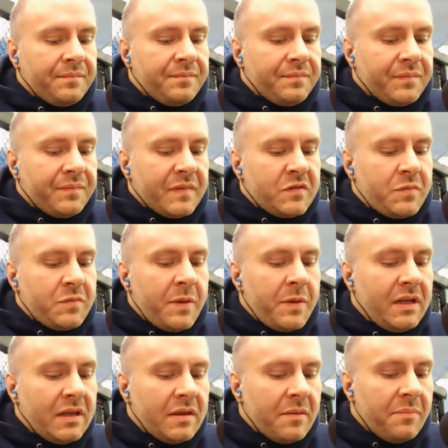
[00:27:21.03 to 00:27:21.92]

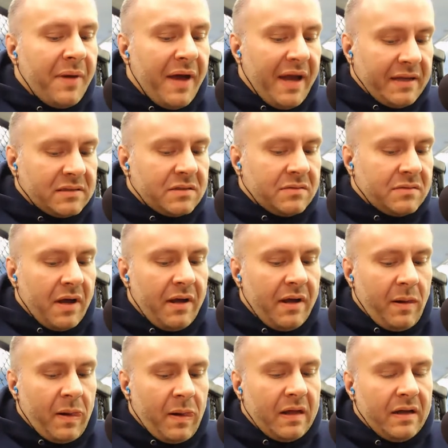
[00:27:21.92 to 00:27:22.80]
speaking of the best,
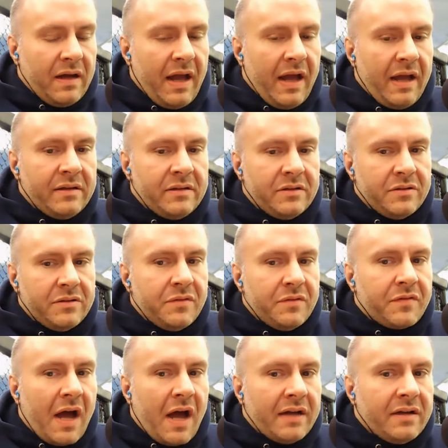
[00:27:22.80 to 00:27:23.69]
right? And
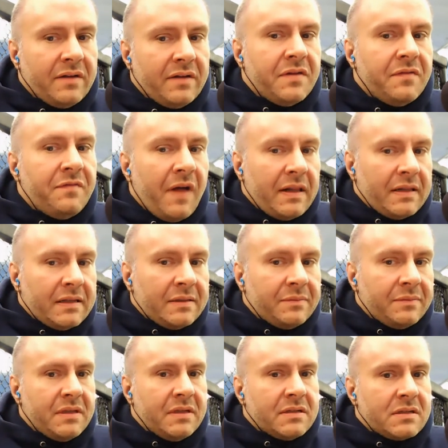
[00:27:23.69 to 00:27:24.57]
you've kind of
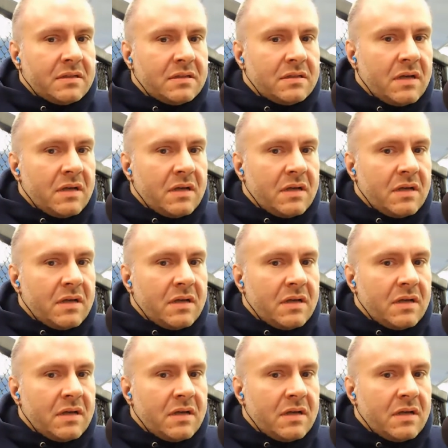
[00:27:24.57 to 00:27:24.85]
developed this